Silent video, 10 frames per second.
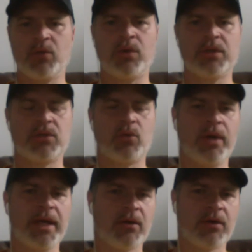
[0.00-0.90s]
What's
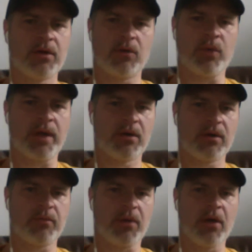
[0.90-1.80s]
where where
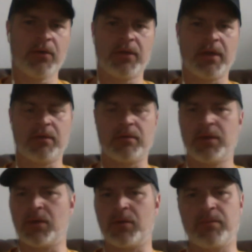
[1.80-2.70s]
other than
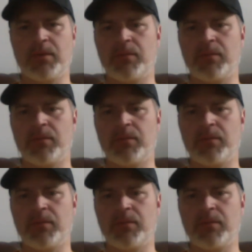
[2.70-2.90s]
you know